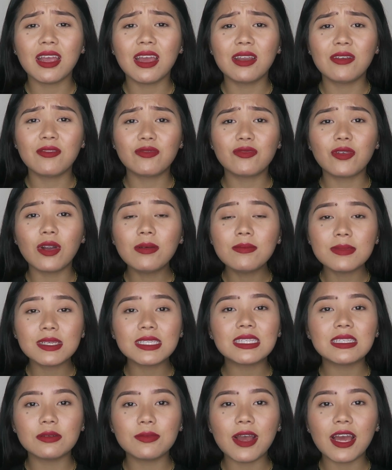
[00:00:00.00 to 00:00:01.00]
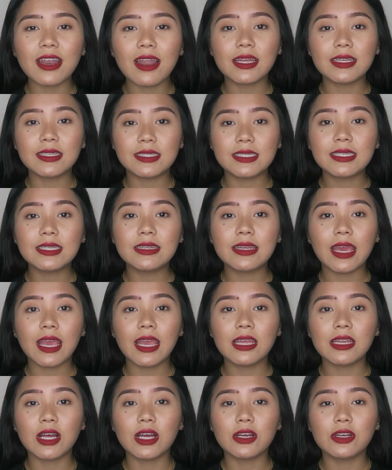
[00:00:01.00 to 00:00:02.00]
And from Miss Tibet, I did
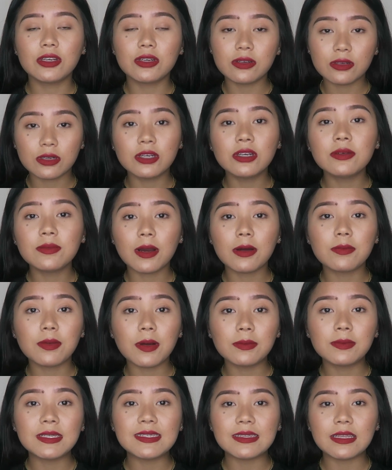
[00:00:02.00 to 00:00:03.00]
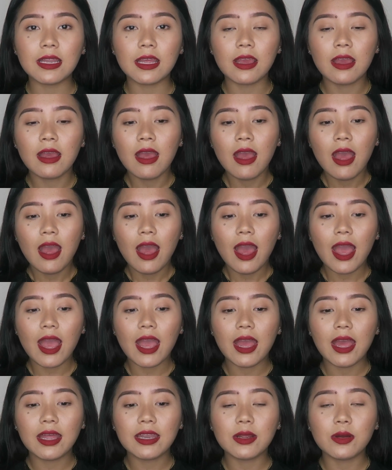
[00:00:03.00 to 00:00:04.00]
gain a good amount of publicity
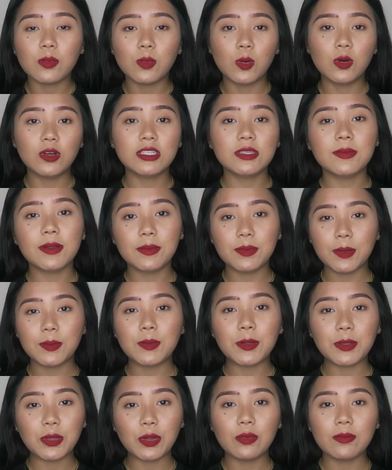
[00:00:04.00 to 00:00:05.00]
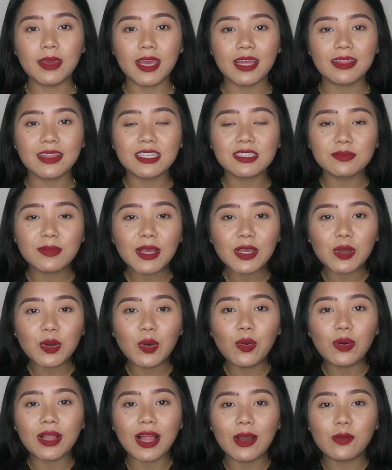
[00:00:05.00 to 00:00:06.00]
and more Tibetan people know me. And that's my
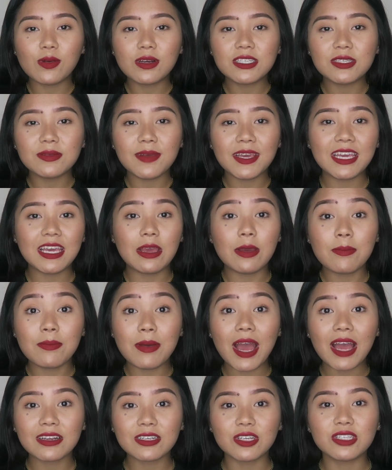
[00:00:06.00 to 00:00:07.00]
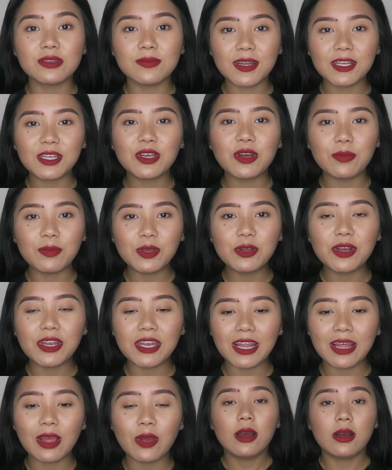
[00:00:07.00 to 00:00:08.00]
goal. I want to make an impact on Tibetan
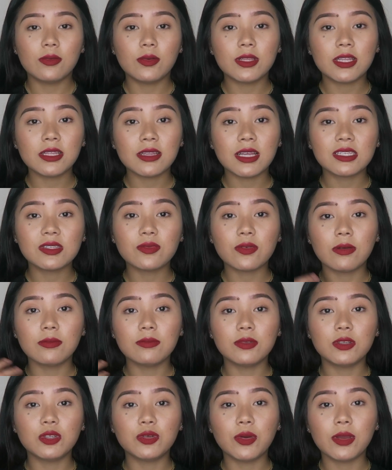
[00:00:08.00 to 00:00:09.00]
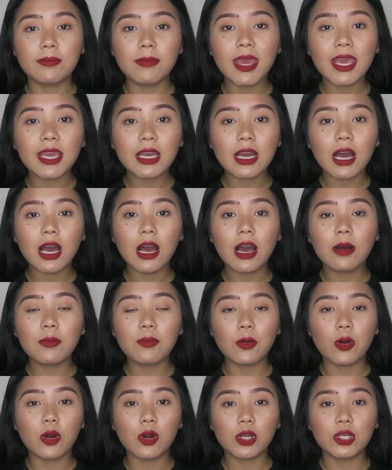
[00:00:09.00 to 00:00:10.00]
community, whether that's from doing
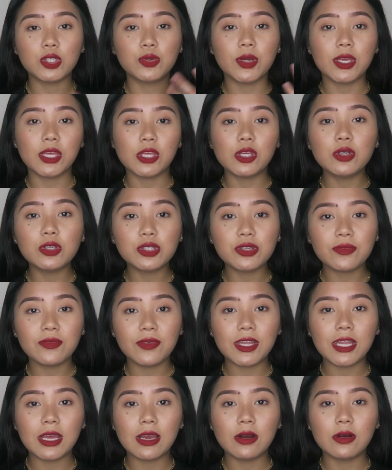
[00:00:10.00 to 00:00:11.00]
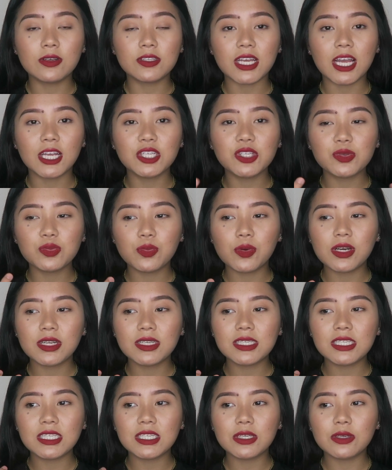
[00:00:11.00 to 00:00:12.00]
makeup or doing YouTube videos. I just
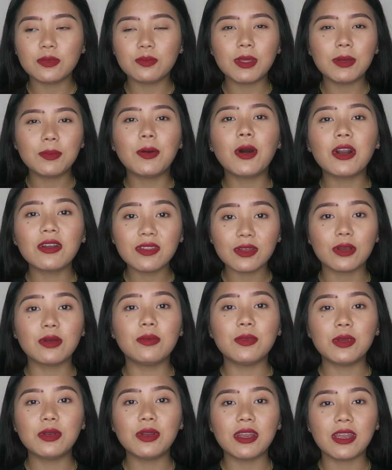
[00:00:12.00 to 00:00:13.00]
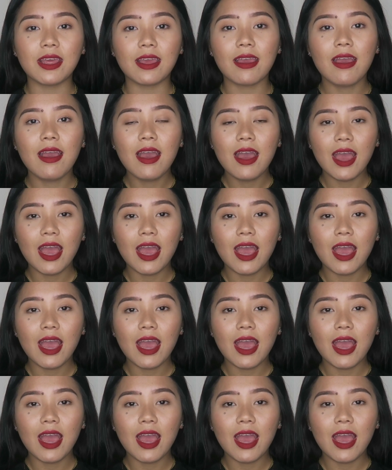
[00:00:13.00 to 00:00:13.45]
want to be part of the community.